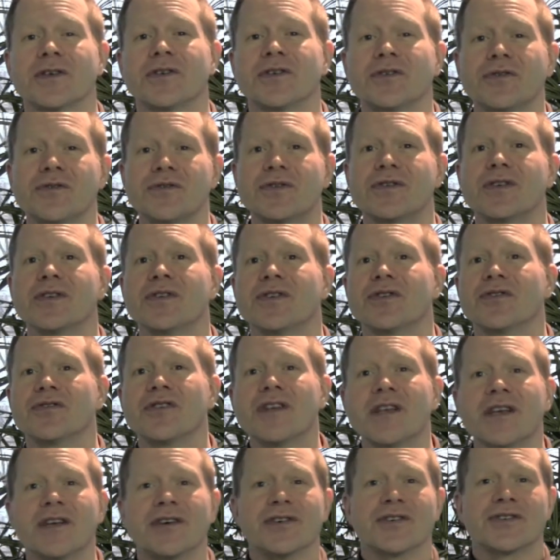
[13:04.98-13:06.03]
using your
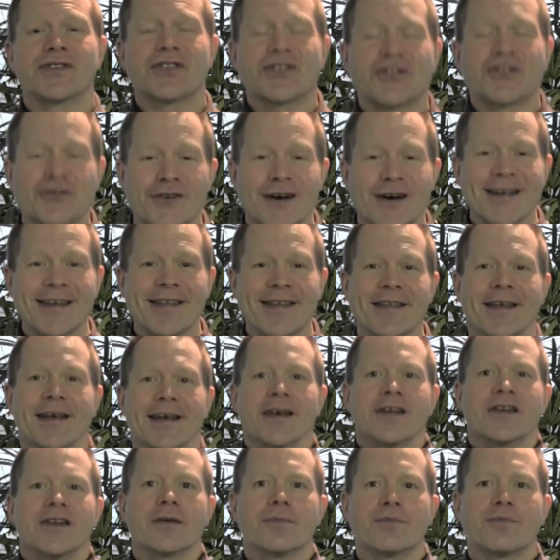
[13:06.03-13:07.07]
inner
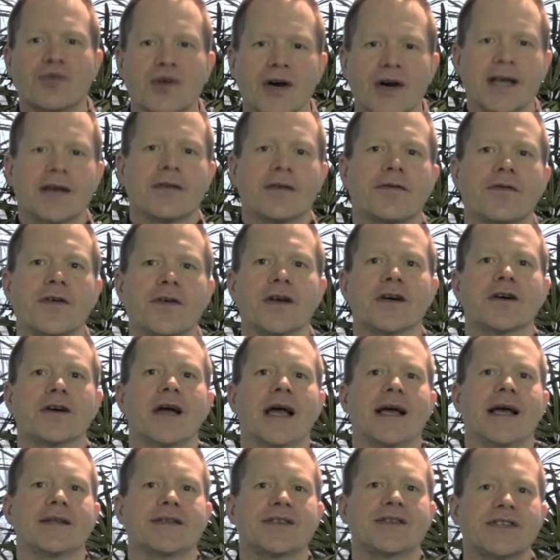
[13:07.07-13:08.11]
strength to break fear
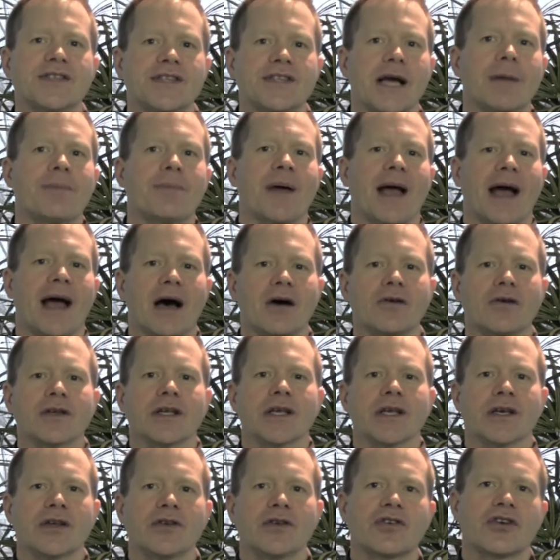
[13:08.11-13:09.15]
and step out
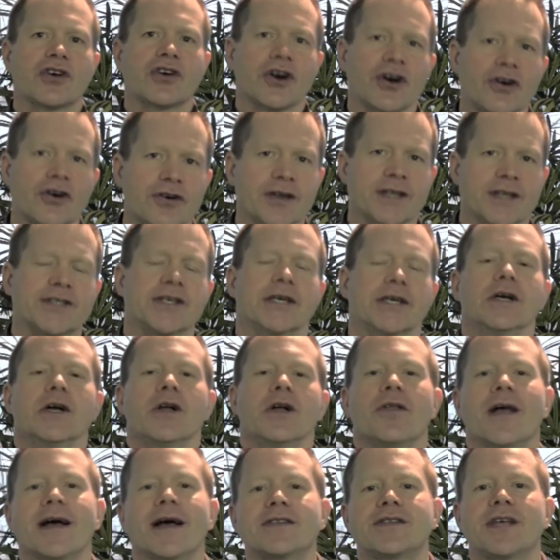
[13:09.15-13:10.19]
in courage.
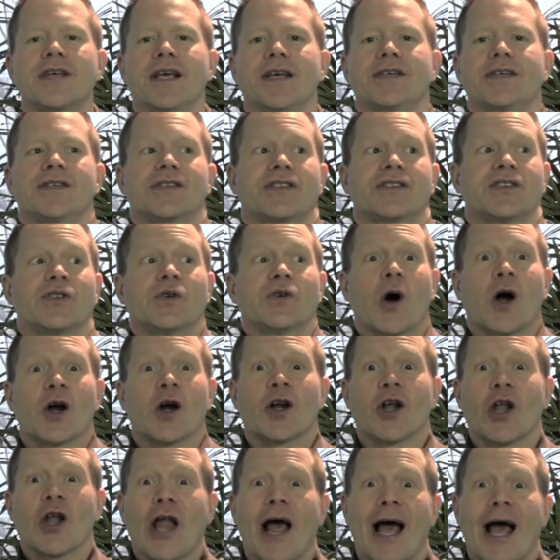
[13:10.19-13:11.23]
That takes us to
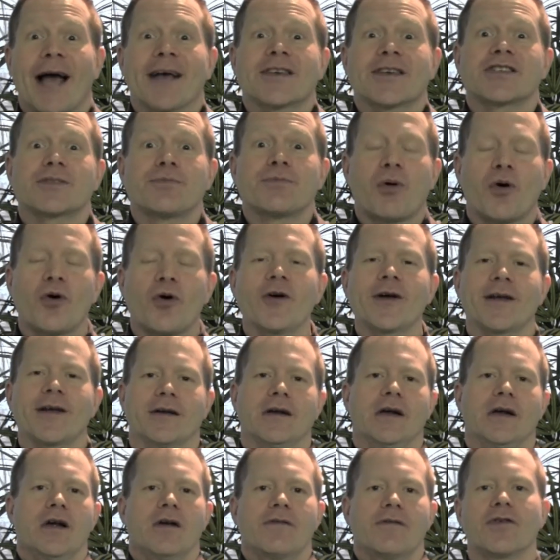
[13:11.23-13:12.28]
our last
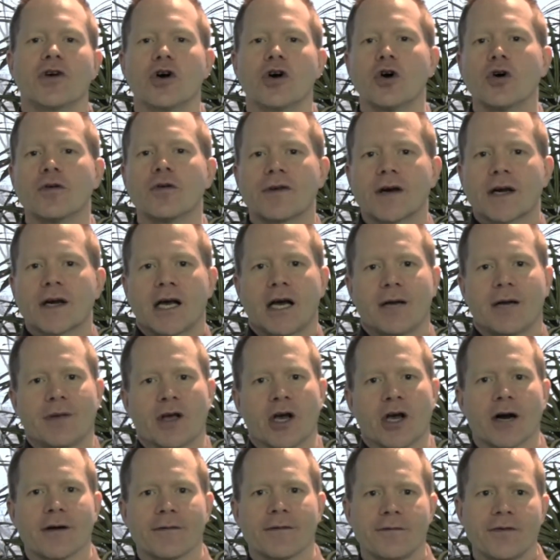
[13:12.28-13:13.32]
point for
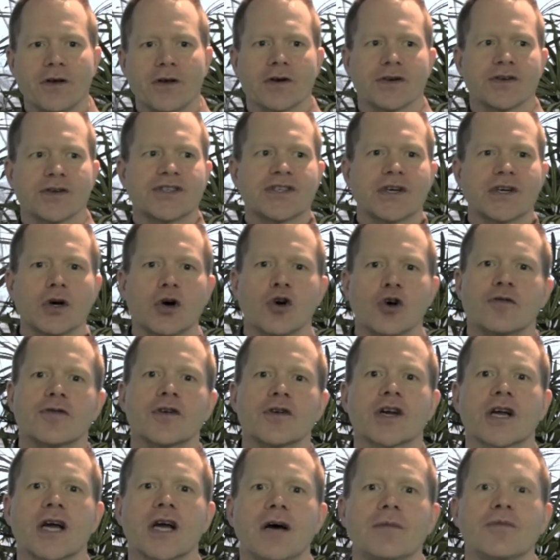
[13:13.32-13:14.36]
overcoming our fears. To
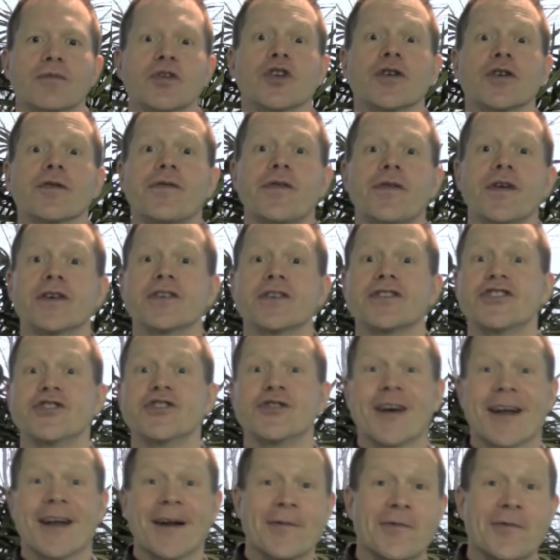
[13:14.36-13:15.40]
overcome your fears, you got to